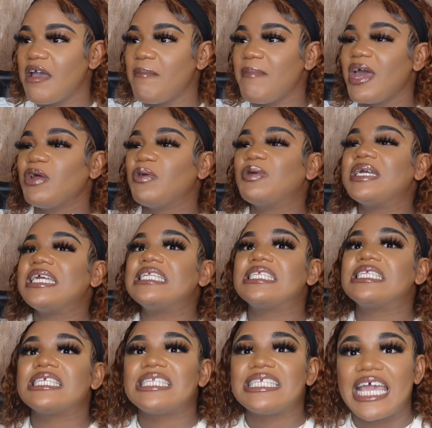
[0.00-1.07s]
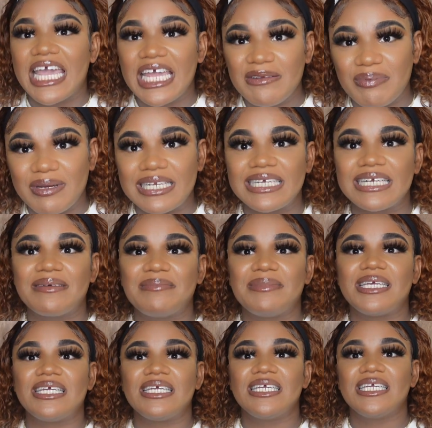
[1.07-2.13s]
men who entertain
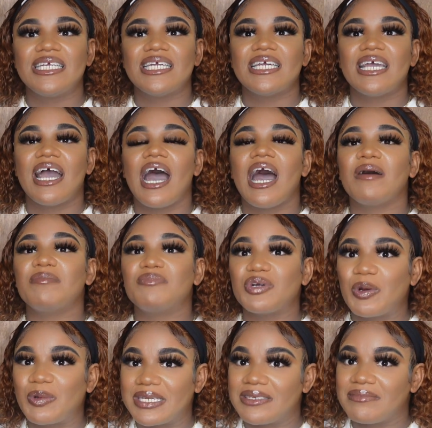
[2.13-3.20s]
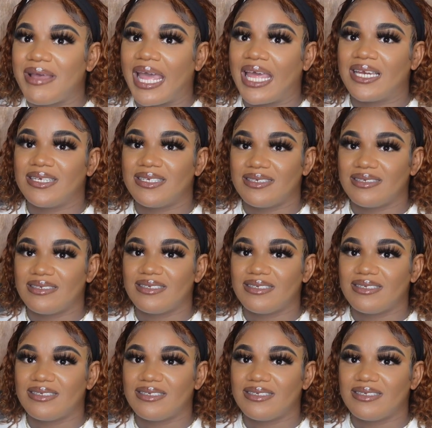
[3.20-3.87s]
polygamy, are broken men.